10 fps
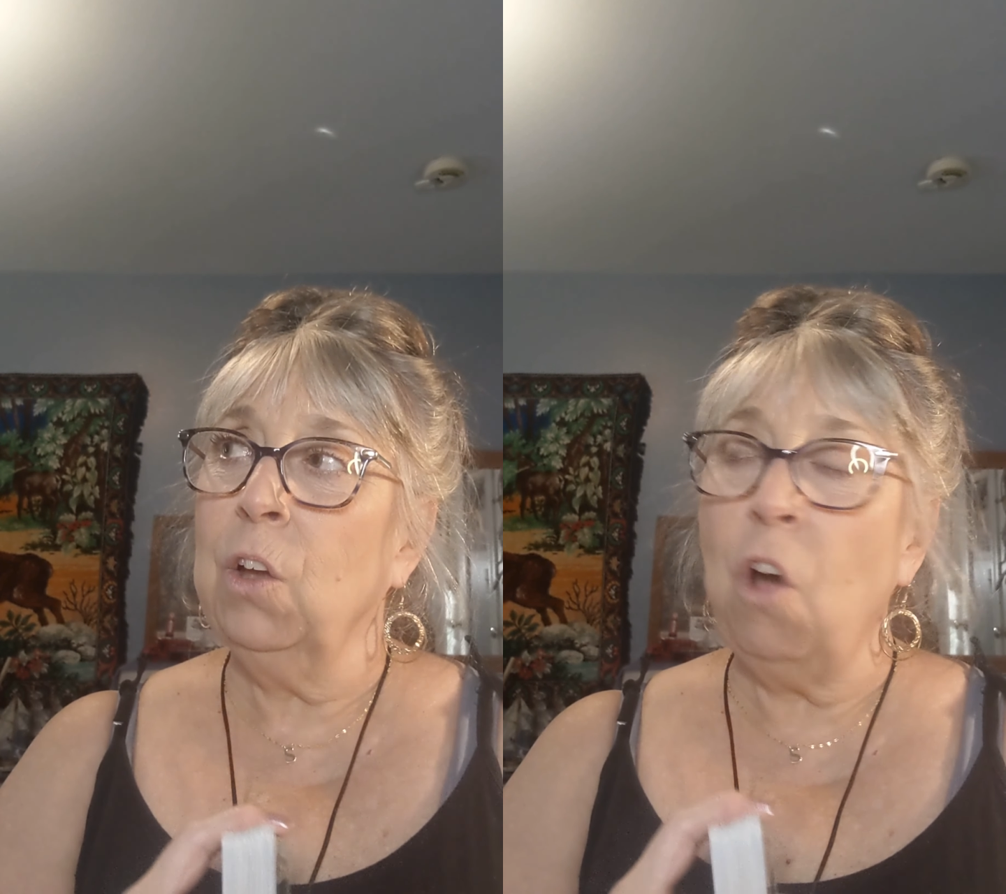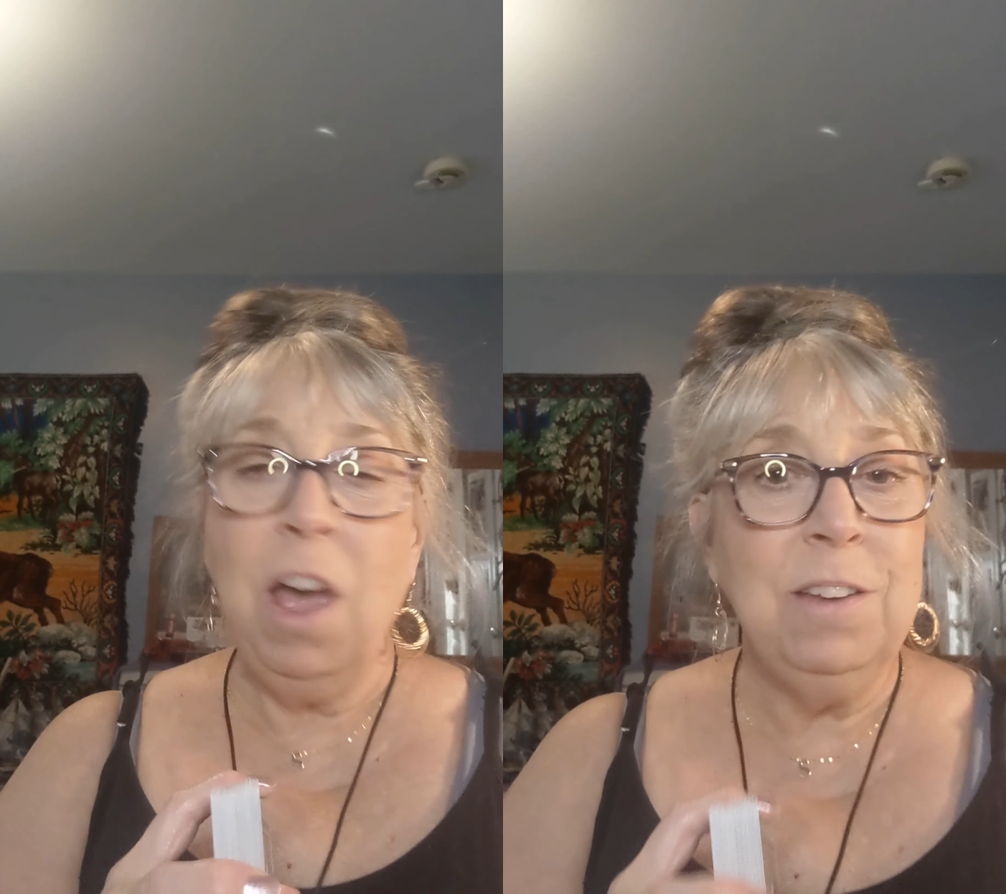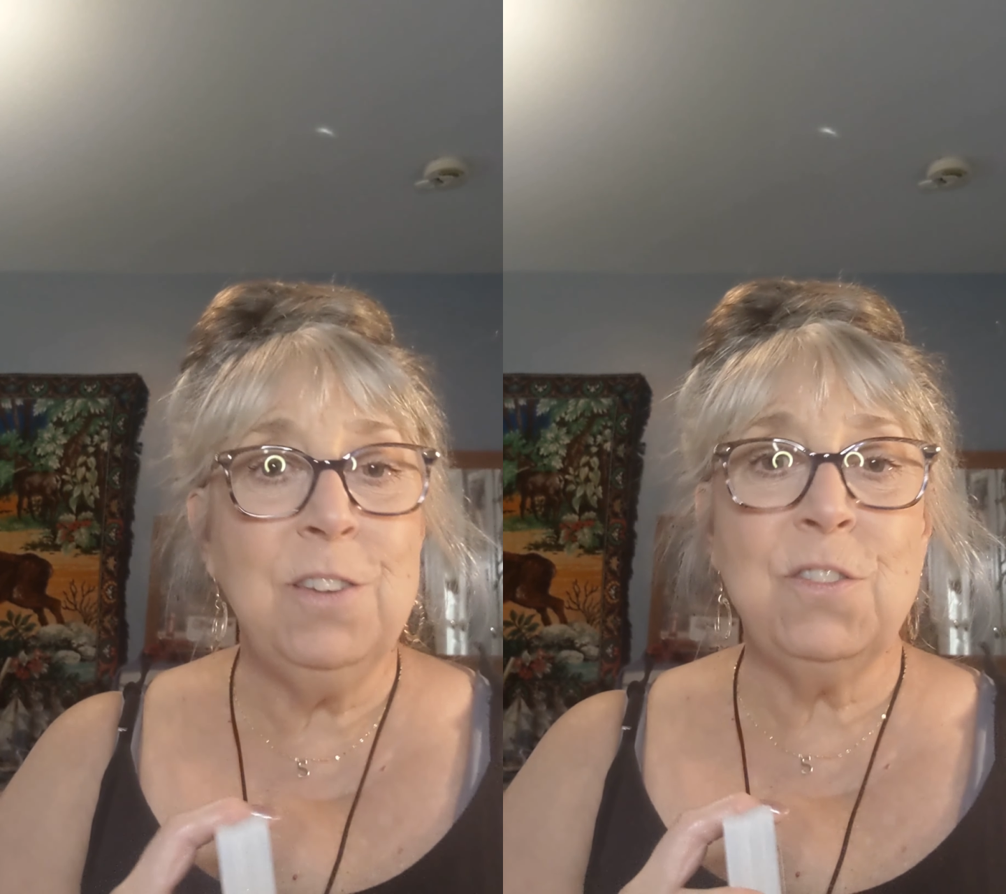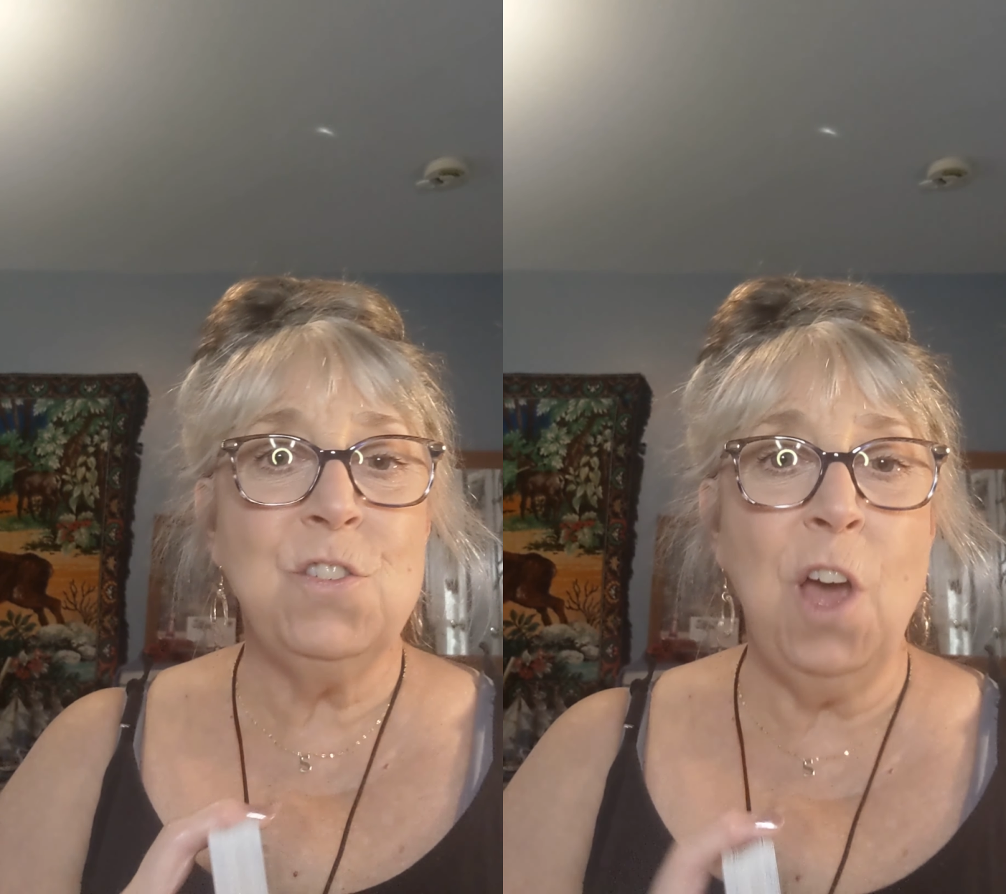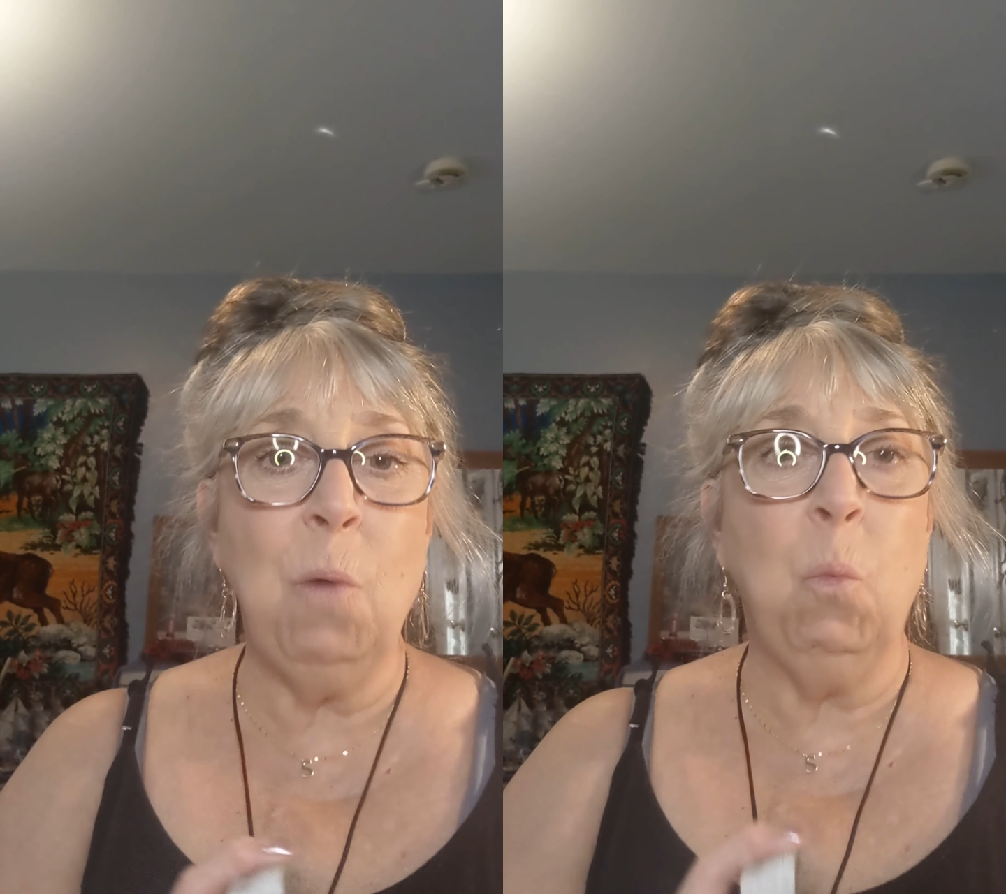God does
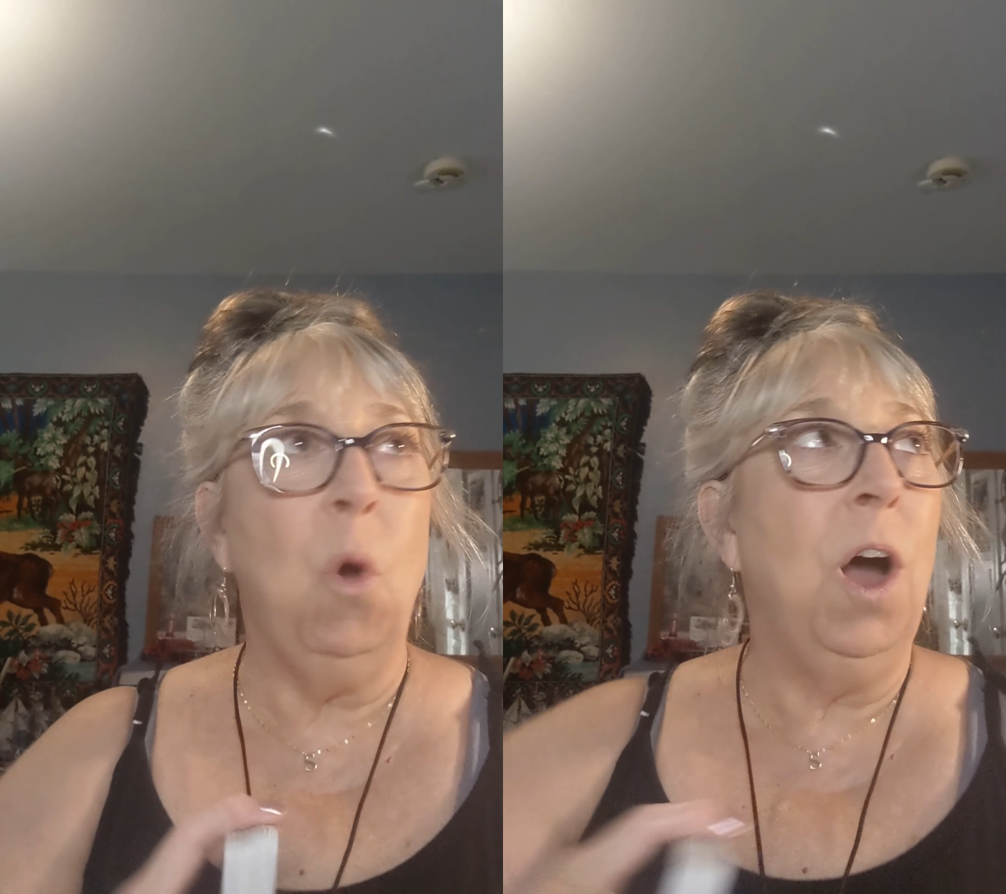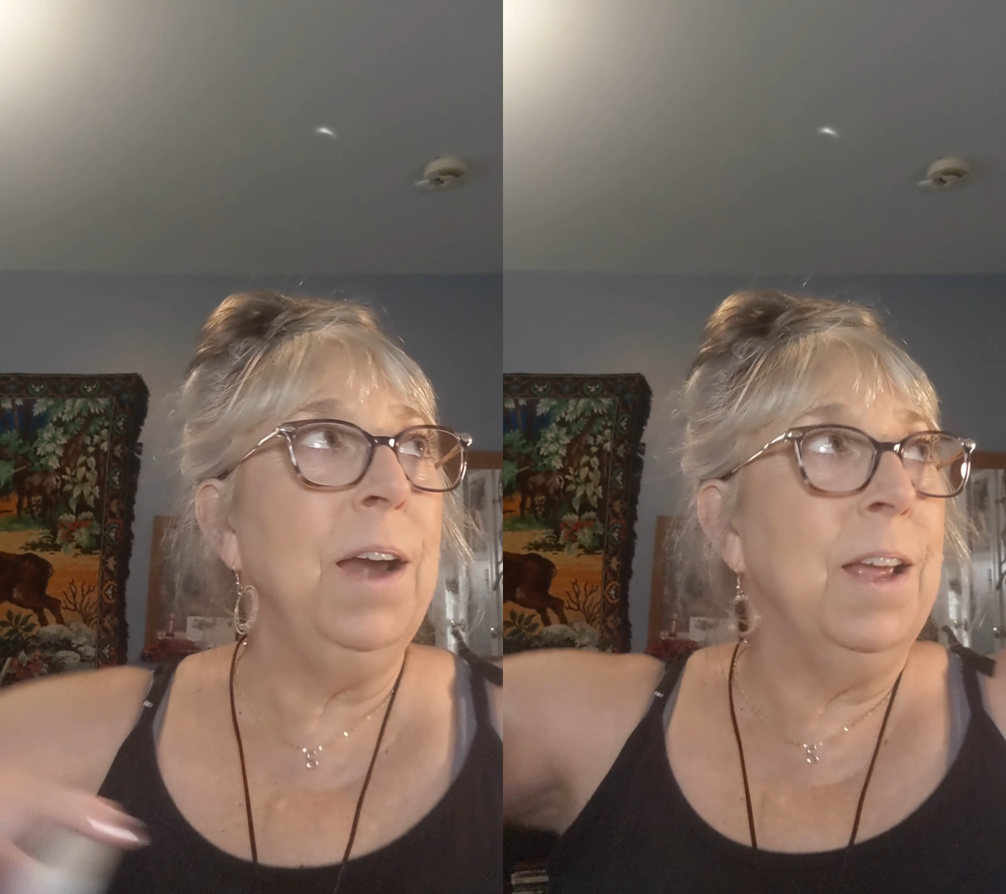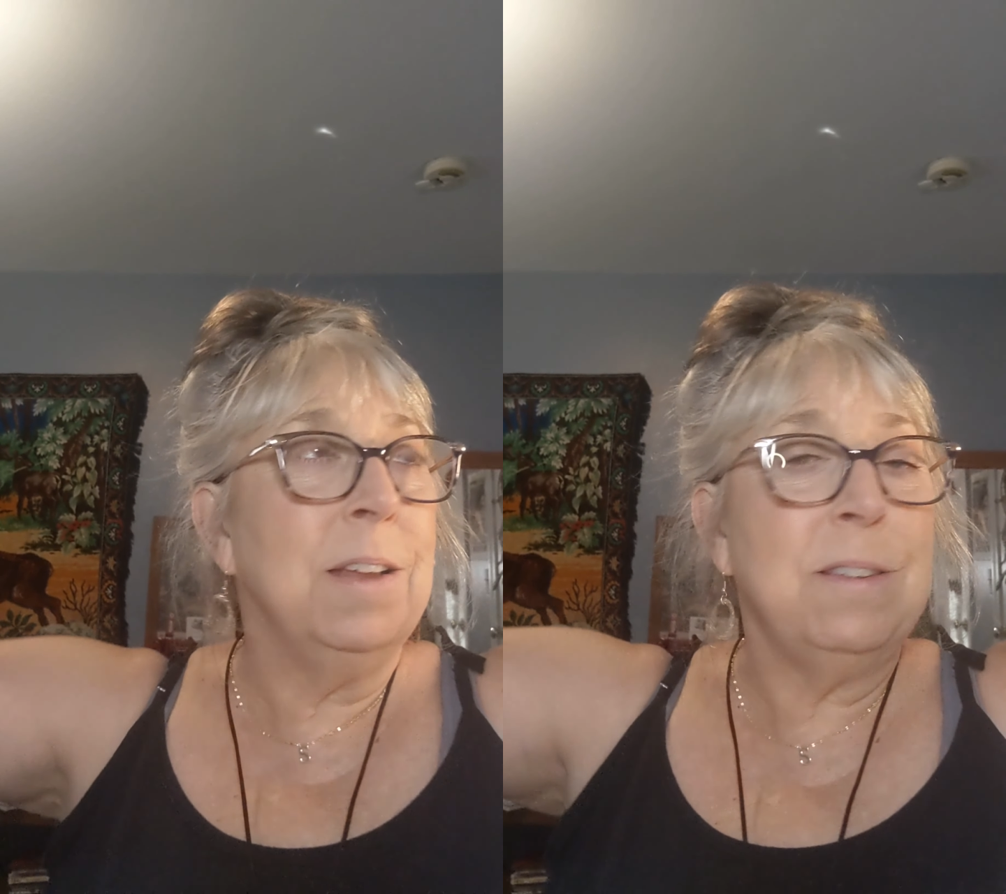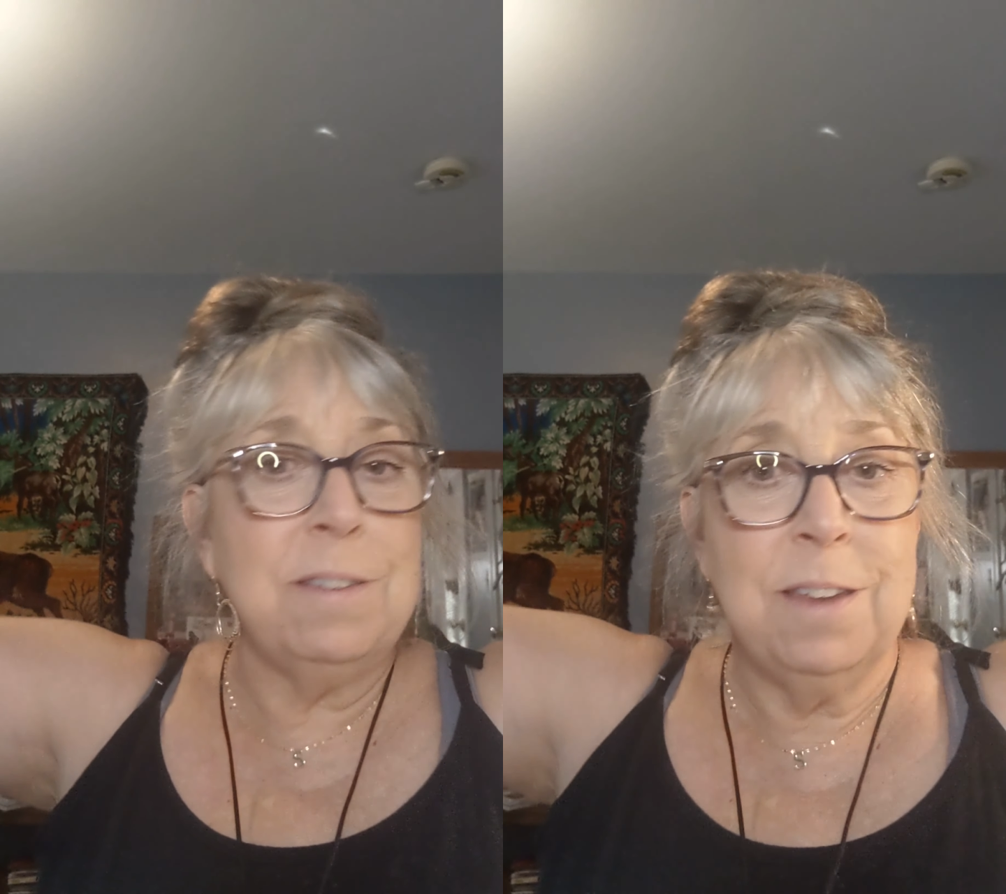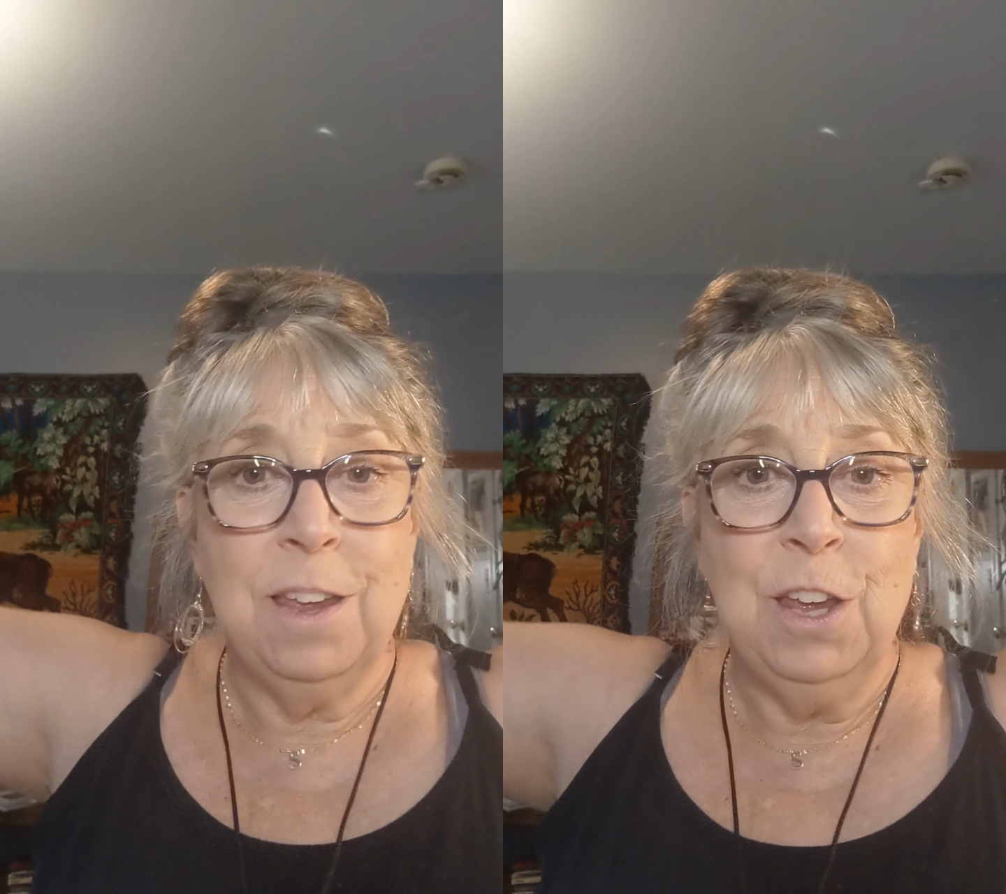not want
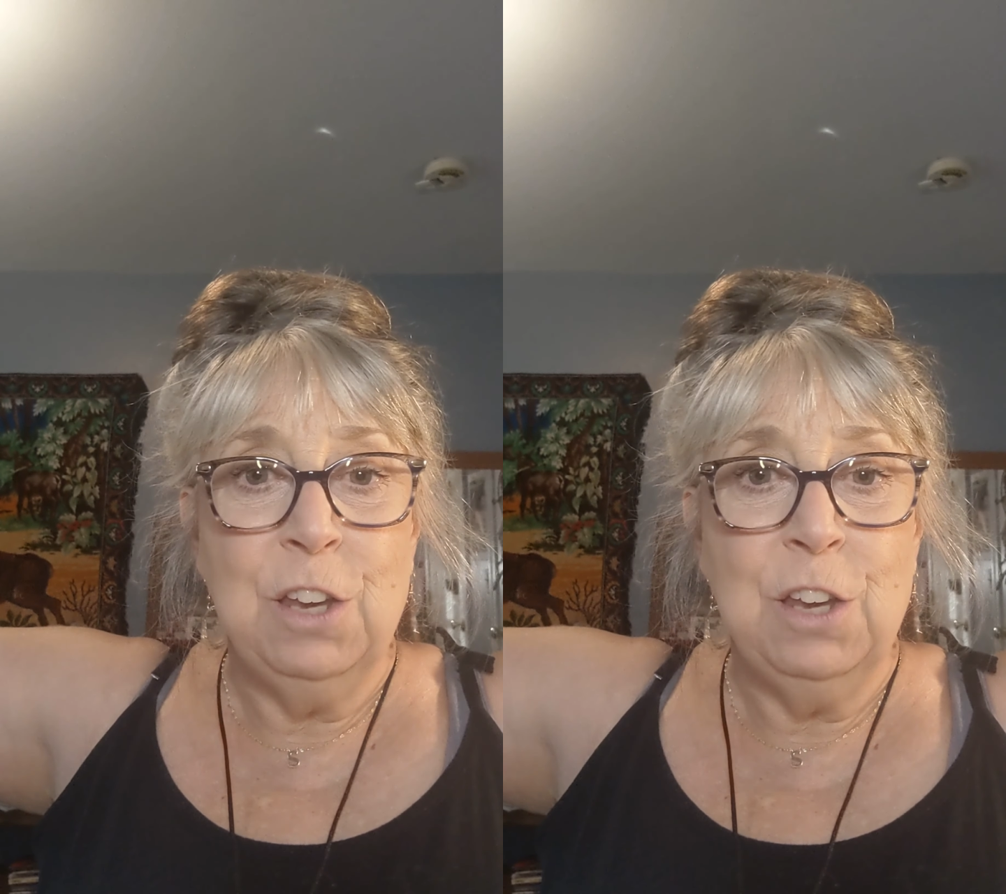us